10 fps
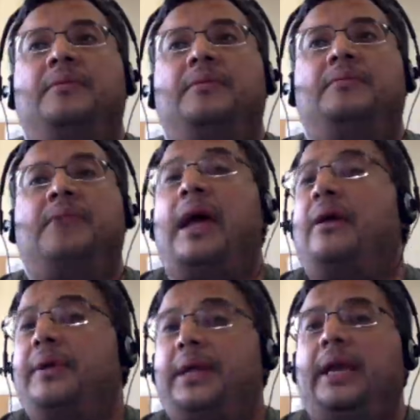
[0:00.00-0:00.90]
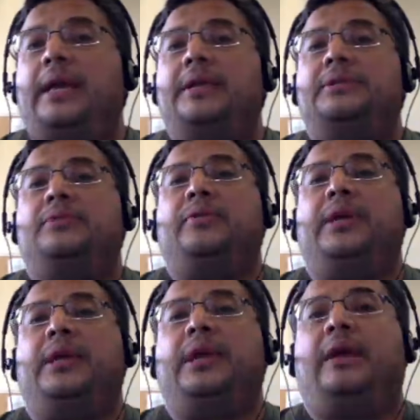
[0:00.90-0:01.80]
nowadays,
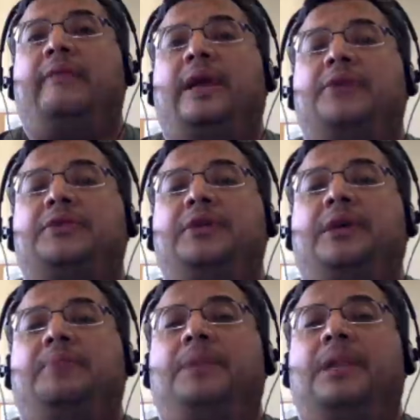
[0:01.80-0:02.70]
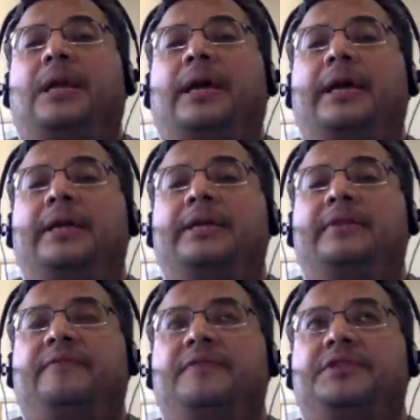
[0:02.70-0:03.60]
we have actually applied
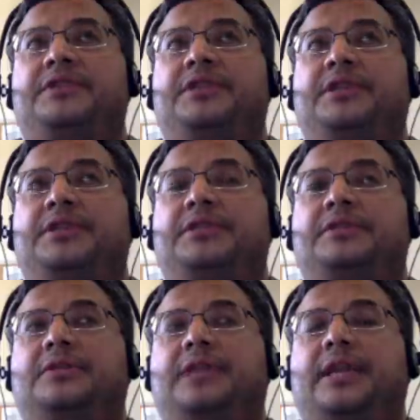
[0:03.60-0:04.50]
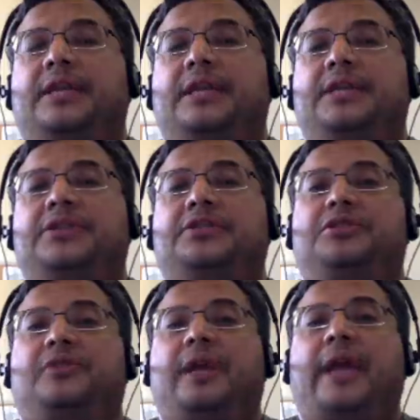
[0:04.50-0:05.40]
different statistical techniques to
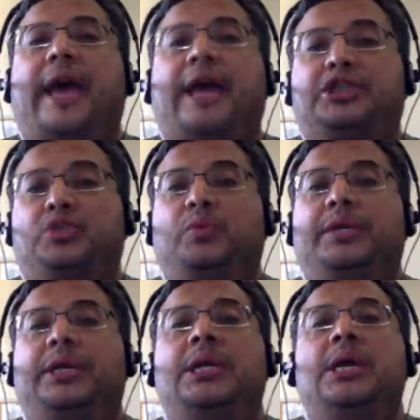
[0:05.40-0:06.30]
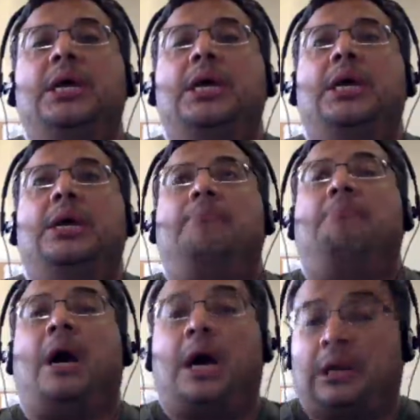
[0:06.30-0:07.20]
try to actually
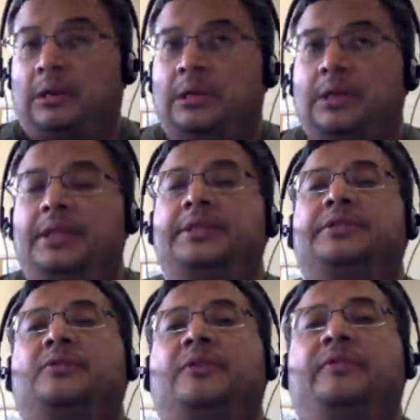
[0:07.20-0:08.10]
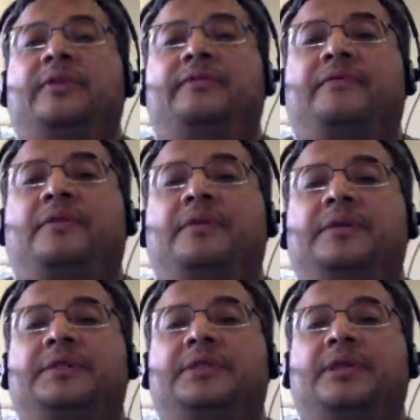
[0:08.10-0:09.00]
model this sort of
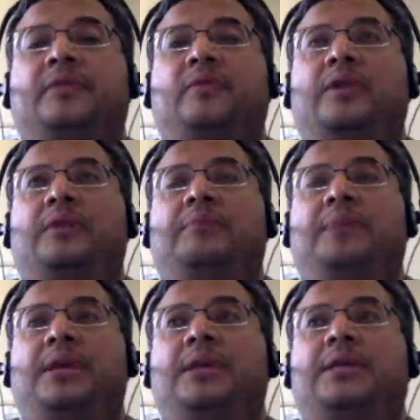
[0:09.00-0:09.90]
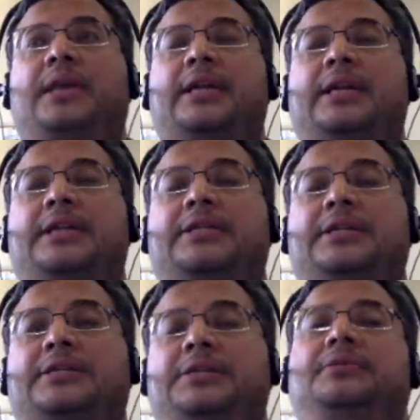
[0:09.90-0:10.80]
inference, and one of the big techniques
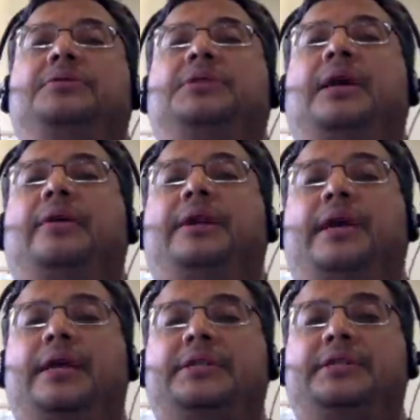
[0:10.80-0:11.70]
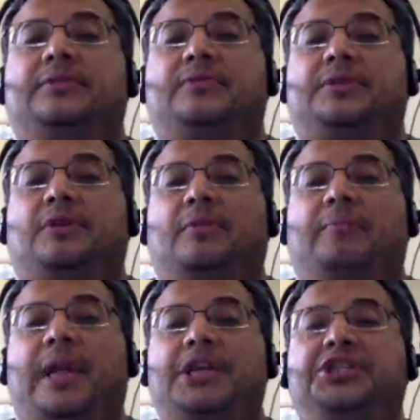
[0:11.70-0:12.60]
that's used nowadays is what's called
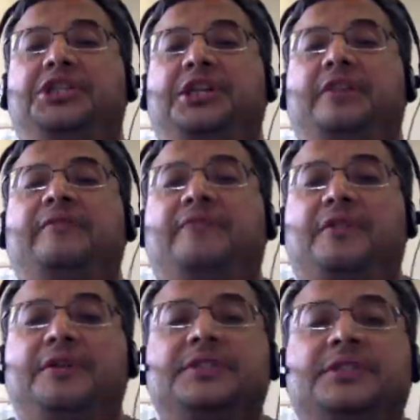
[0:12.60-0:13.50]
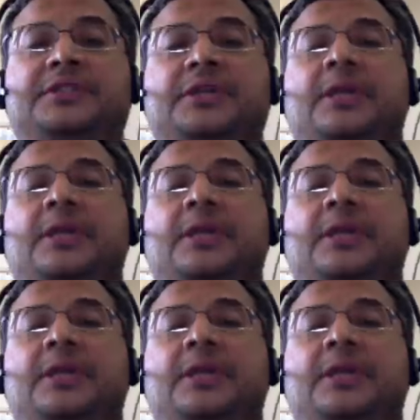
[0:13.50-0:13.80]
Bayesian inference.